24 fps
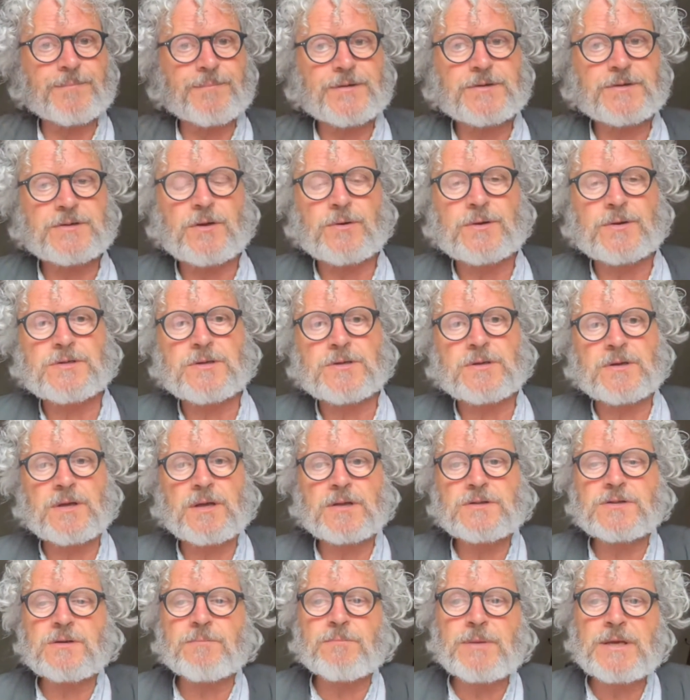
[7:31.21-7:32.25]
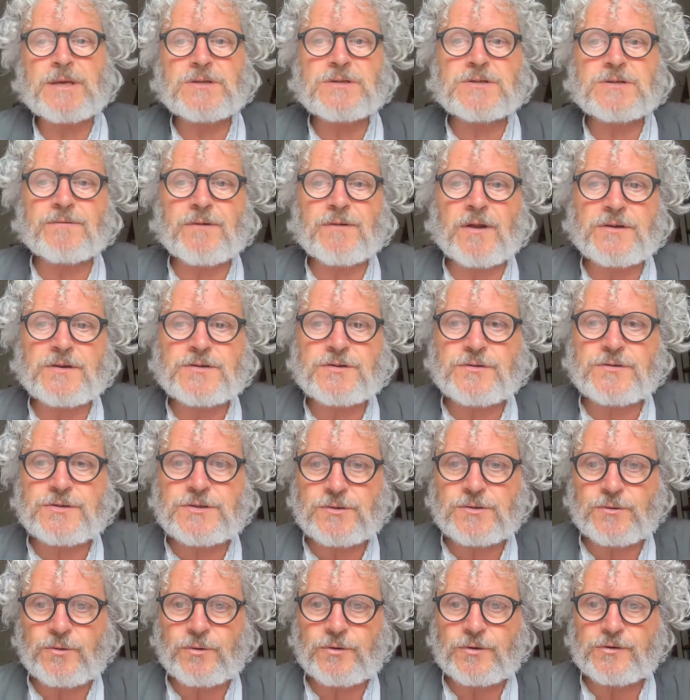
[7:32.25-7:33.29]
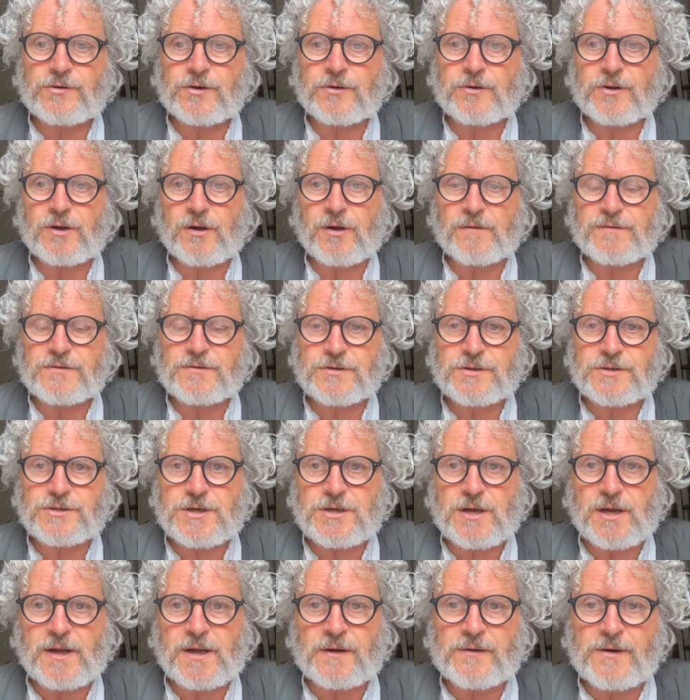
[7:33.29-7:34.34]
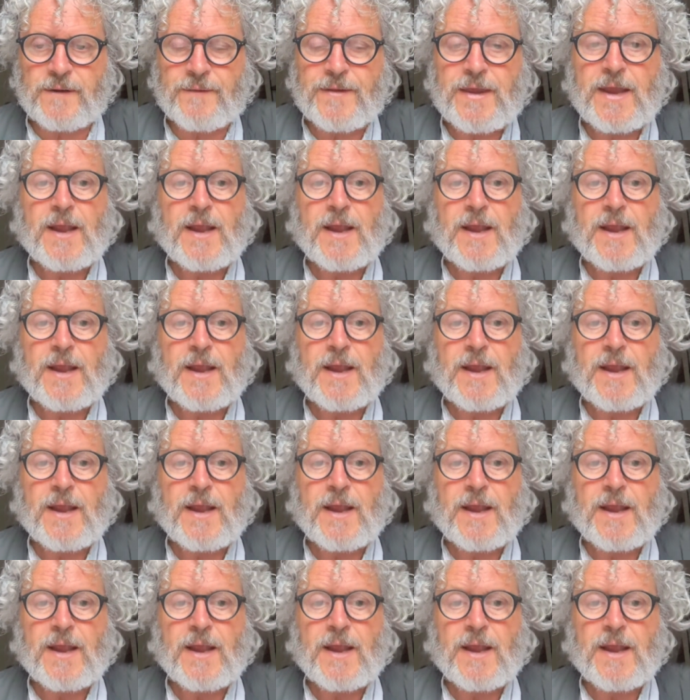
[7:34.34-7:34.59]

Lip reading: So it's a means of last resort to look after a child.